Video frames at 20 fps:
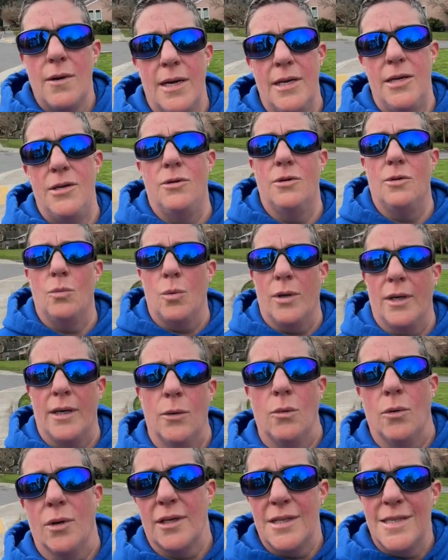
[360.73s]
and you can work in
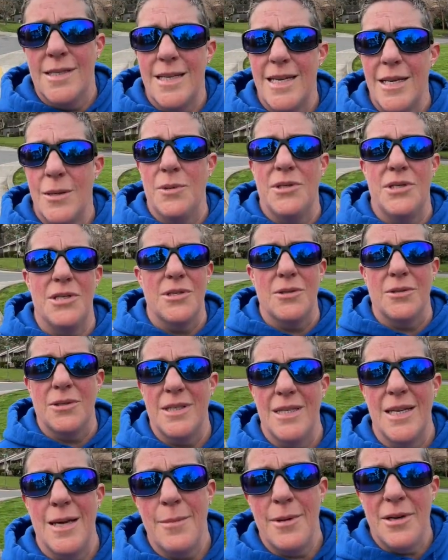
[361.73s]
Oregon City, which is only
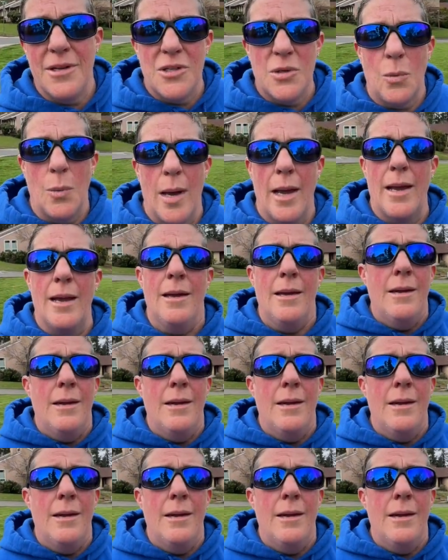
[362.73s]
10 minutes away.